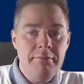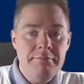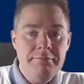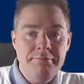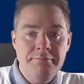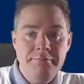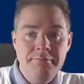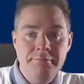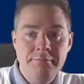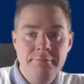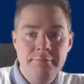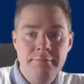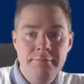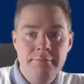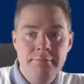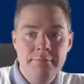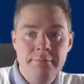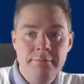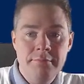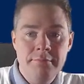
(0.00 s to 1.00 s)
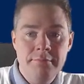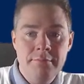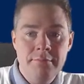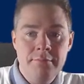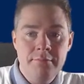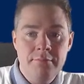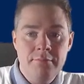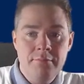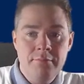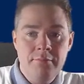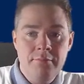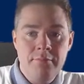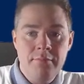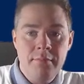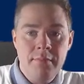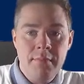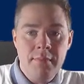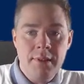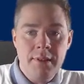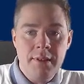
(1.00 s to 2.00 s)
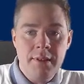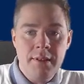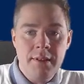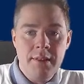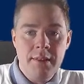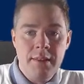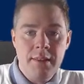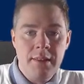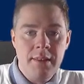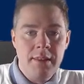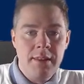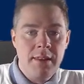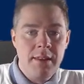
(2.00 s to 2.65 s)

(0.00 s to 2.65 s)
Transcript: (silence)